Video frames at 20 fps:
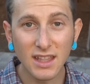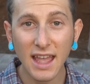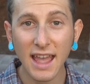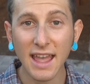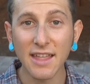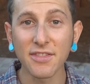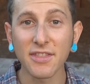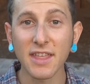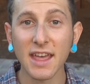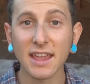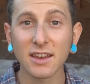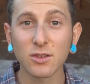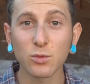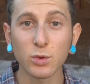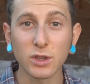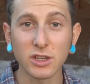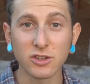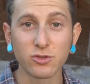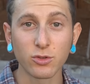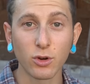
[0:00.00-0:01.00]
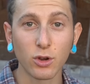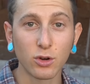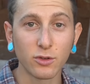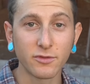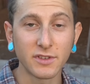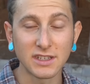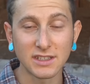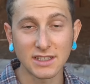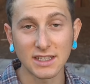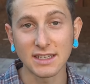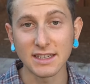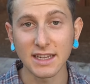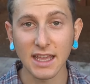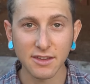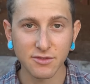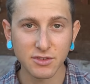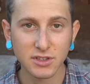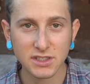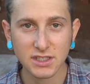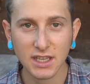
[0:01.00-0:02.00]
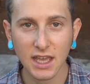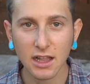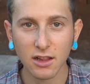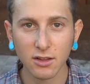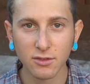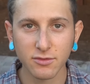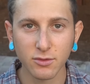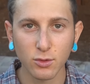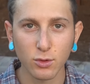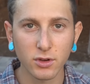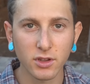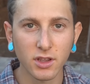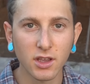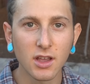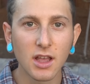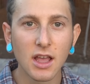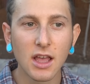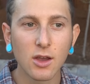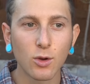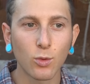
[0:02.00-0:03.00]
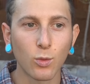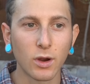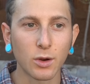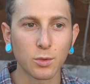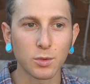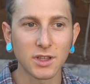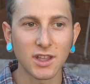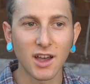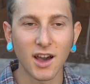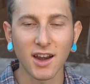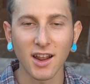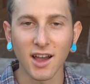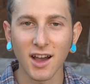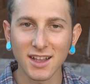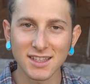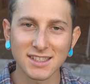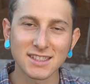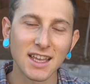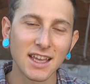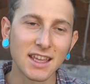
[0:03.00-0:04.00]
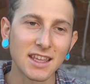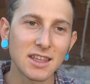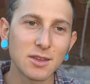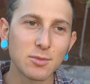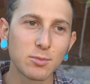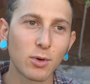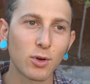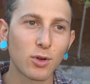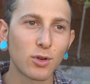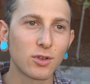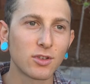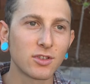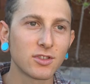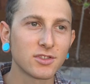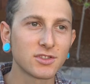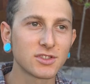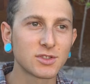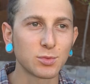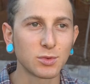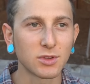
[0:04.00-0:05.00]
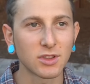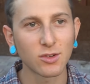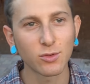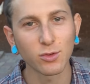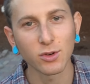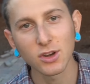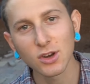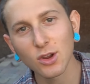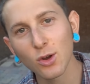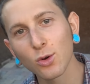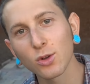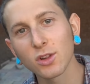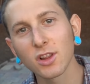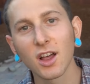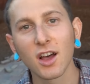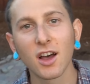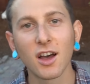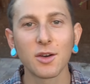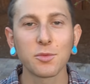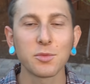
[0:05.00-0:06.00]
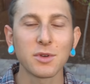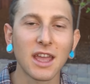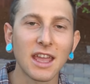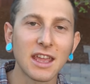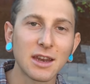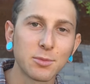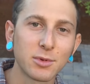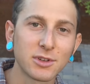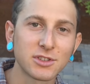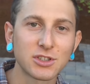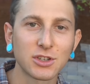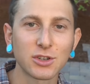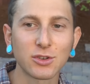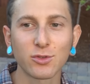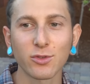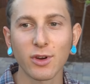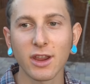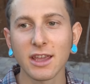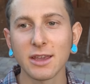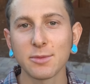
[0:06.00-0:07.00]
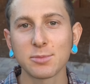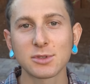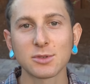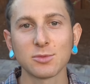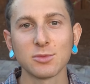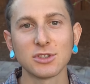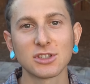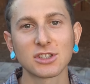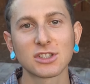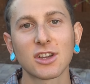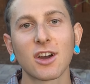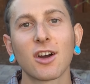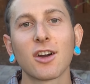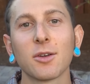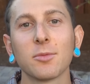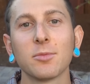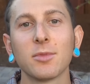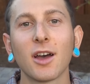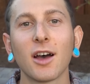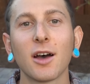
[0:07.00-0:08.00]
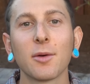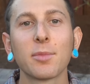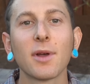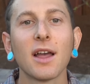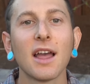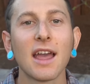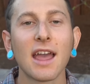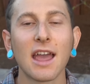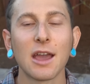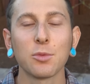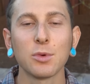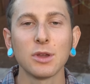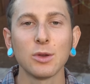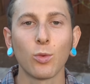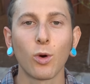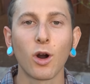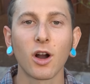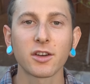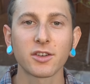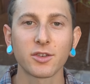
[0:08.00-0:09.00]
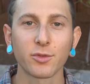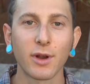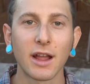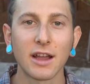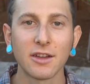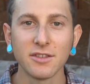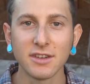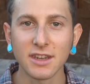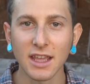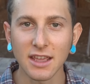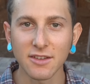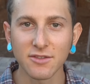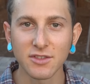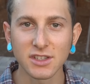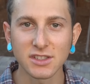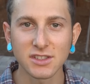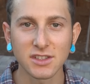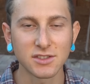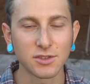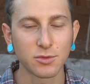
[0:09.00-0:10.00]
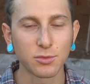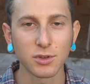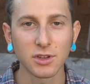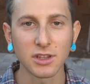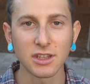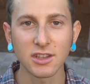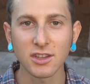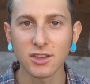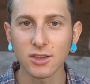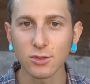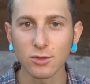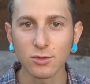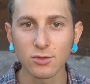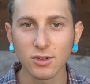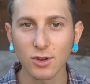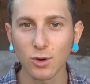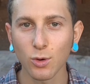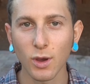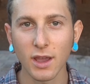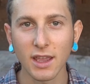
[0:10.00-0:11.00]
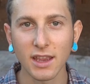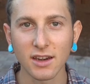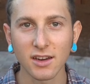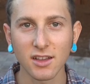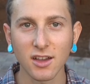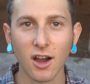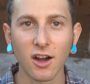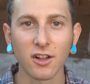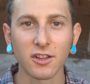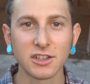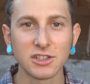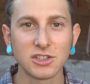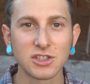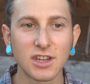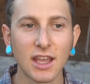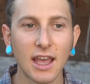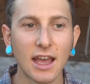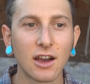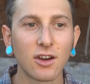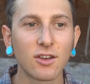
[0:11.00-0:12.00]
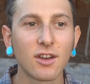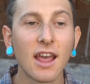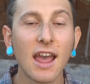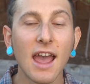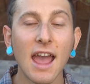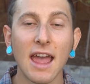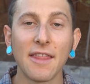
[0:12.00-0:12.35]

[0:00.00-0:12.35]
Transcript: And then we drove into Davis, California, where we got acai bowls with granola and we ate a bunch of grapes and we just carved up and we walked around Davis. It's a really cute, quaint college town.